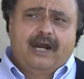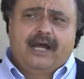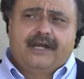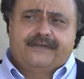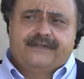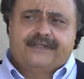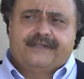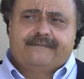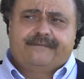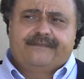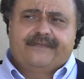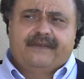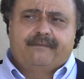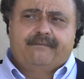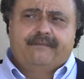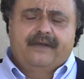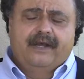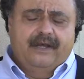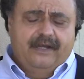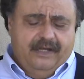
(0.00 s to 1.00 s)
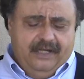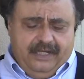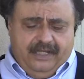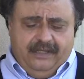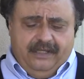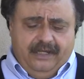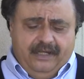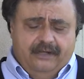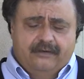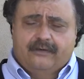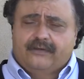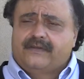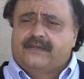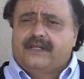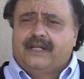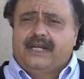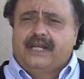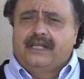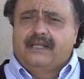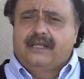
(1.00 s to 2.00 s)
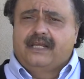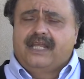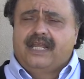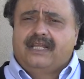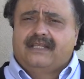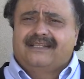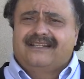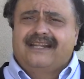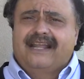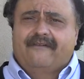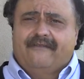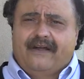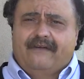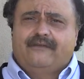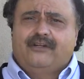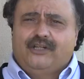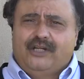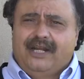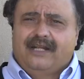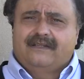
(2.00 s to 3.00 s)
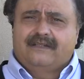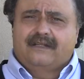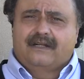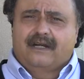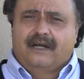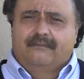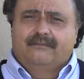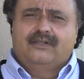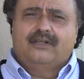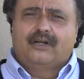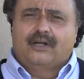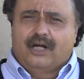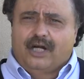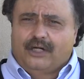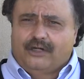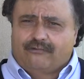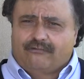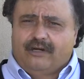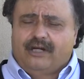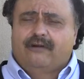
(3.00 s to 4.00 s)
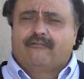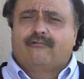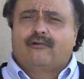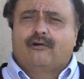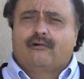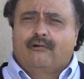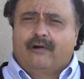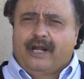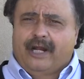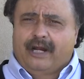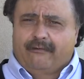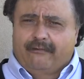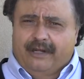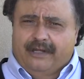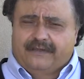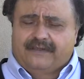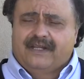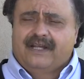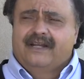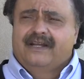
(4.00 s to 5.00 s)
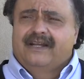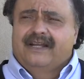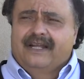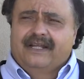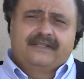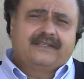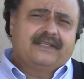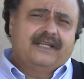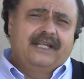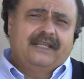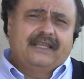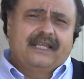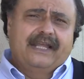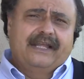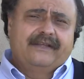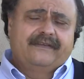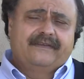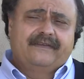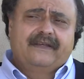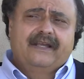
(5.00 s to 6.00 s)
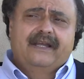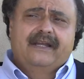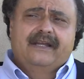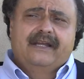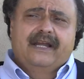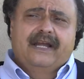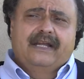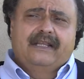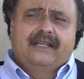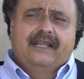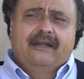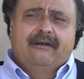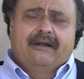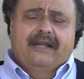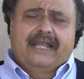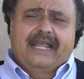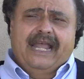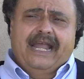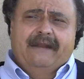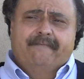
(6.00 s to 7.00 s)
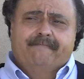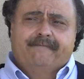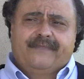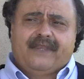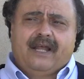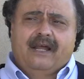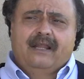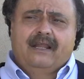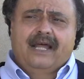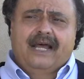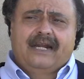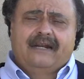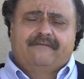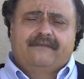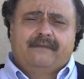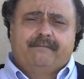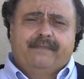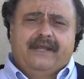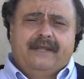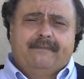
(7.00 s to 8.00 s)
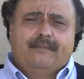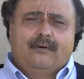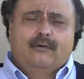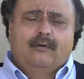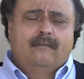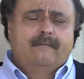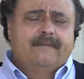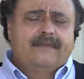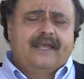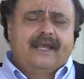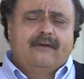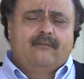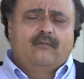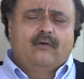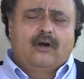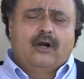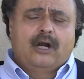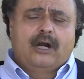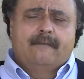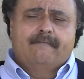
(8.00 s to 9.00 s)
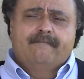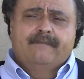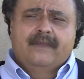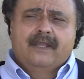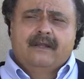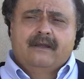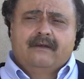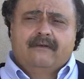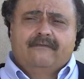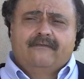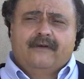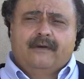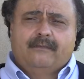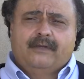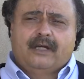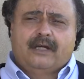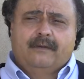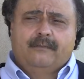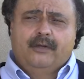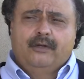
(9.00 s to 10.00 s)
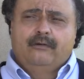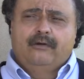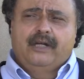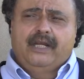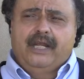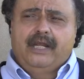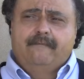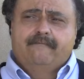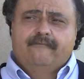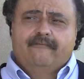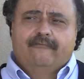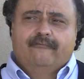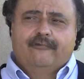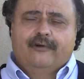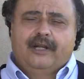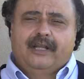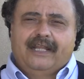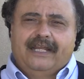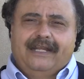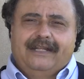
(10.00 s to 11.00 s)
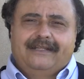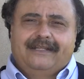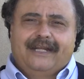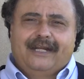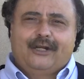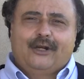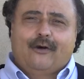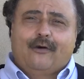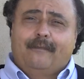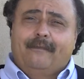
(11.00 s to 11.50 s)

us, Uh, in the inner city, the kids never have a chance to come to the country, to rural areas, and see things. And there again, a lot of the people that were from the community really did know